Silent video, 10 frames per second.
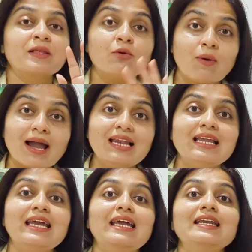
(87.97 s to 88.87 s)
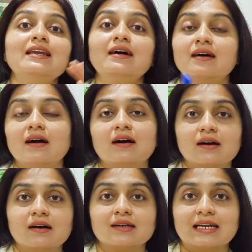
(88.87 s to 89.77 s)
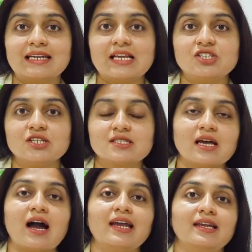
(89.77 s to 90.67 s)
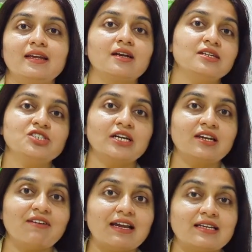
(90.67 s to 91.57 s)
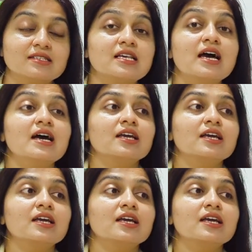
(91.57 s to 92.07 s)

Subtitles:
While in contagious eye conjunctivitis,